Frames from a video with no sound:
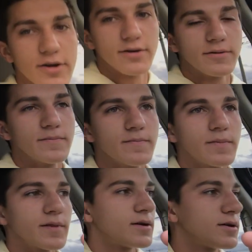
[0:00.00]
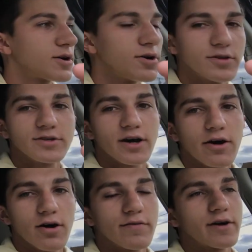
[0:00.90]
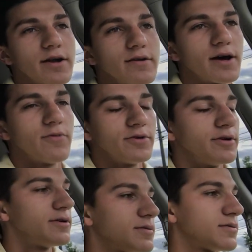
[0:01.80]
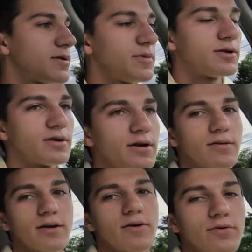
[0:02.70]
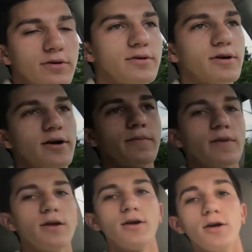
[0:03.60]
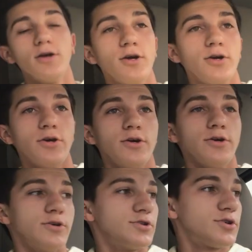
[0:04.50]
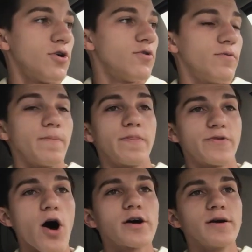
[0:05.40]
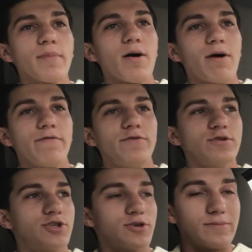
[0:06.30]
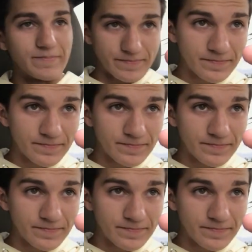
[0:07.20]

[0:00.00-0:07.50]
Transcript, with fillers: there, cut this guy off, kind of. Not really. I mean, not really. Yeah. So talking about my future,